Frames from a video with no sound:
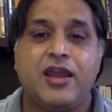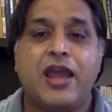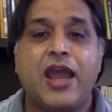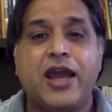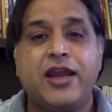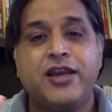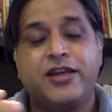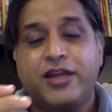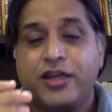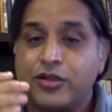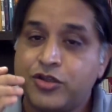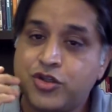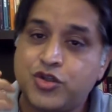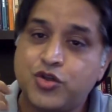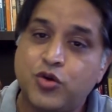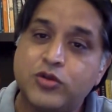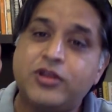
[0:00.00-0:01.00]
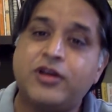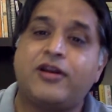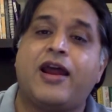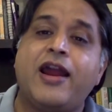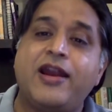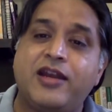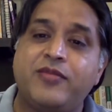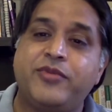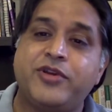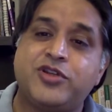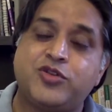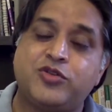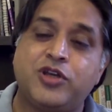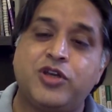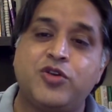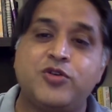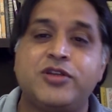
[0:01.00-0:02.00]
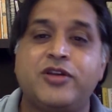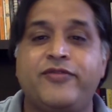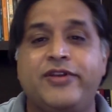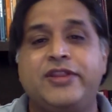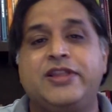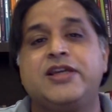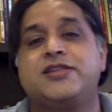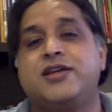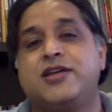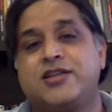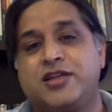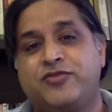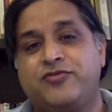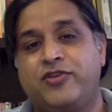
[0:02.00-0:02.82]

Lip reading: and it can show the right image to the user when they are searching